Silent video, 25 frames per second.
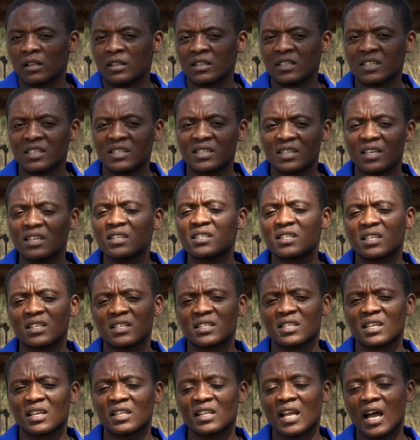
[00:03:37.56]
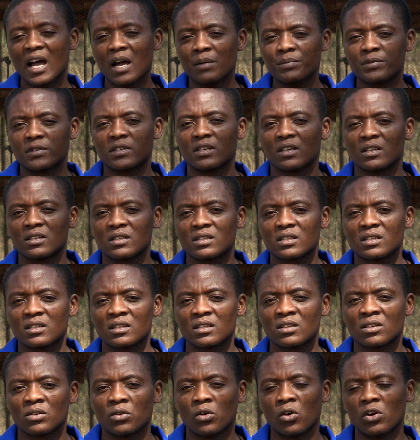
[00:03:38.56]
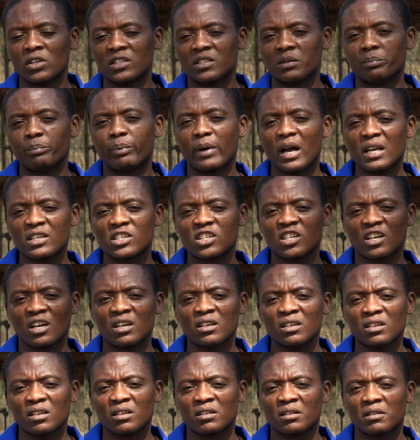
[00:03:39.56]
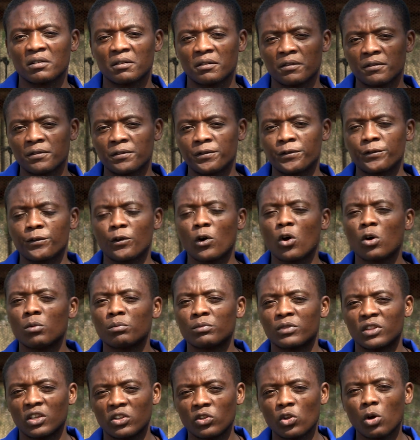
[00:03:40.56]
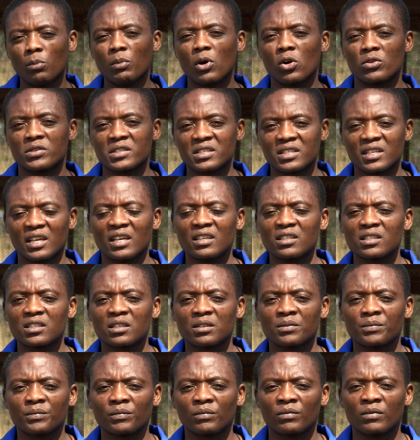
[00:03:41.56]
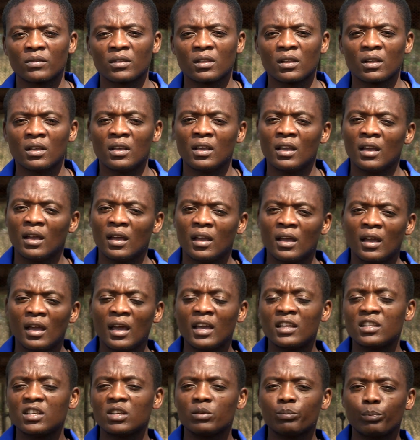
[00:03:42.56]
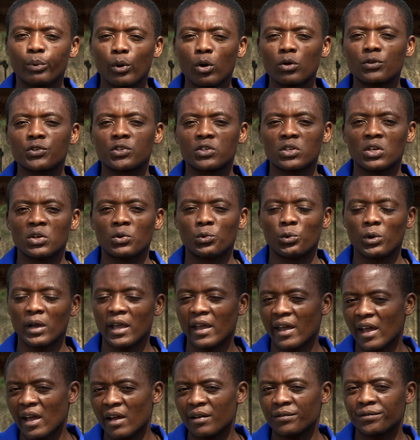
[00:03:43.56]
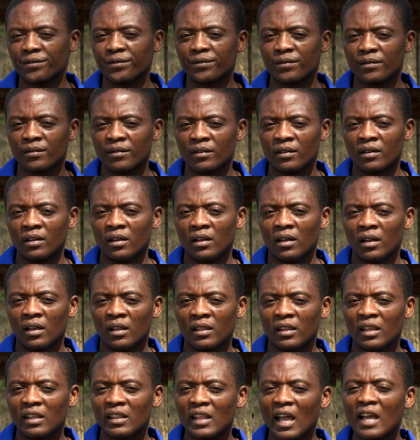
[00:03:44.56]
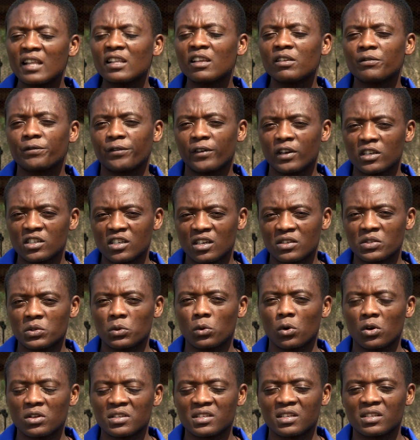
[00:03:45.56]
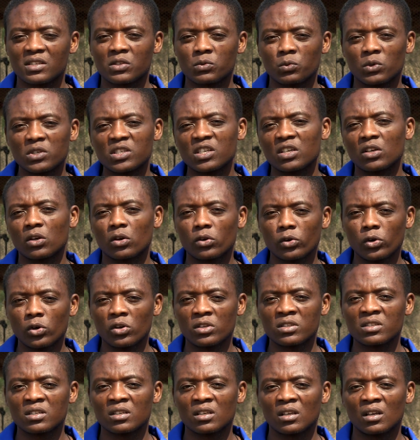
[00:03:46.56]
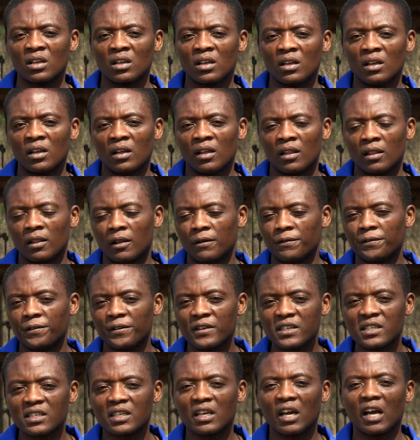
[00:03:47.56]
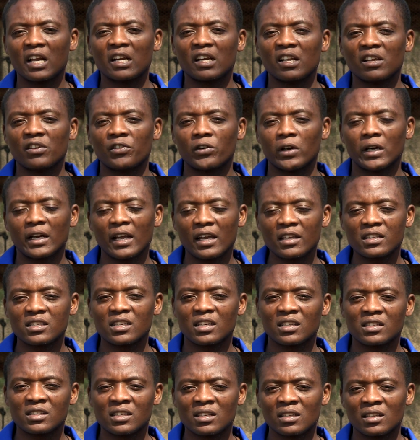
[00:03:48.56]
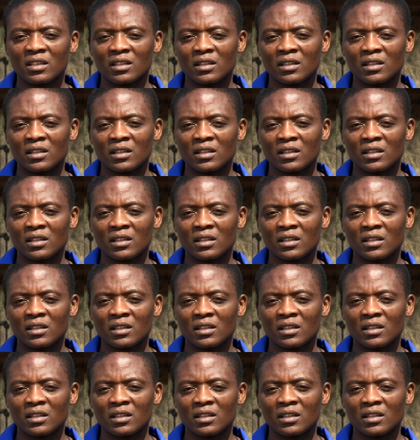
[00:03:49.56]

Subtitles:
disease is an absence or departure from the normal state. And in poultry, we have the non-infectious causes, which include the physically related